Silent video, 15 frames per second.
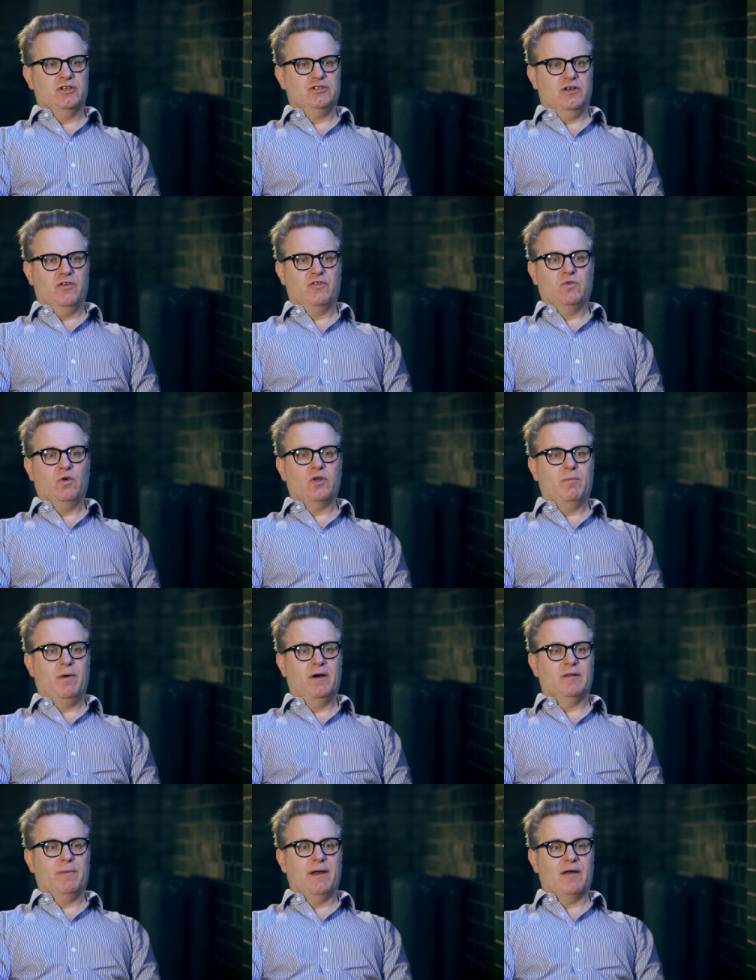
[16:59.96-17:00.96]
a chance to
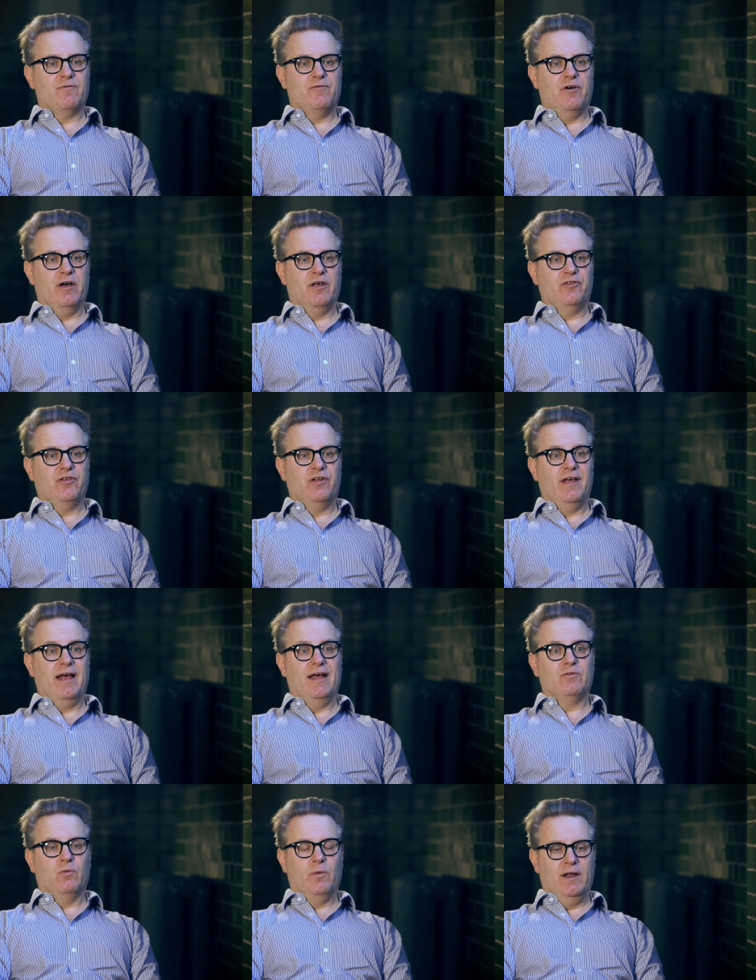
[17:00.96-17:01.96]
occupy the Blackfriars
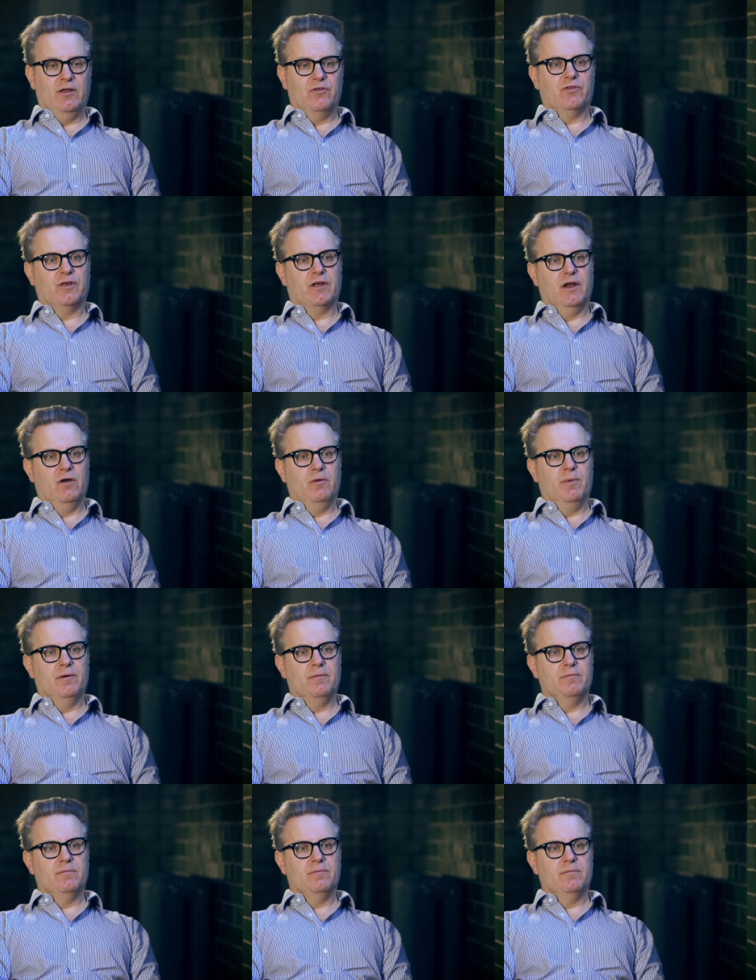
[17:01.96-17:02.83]
as well as the Globe.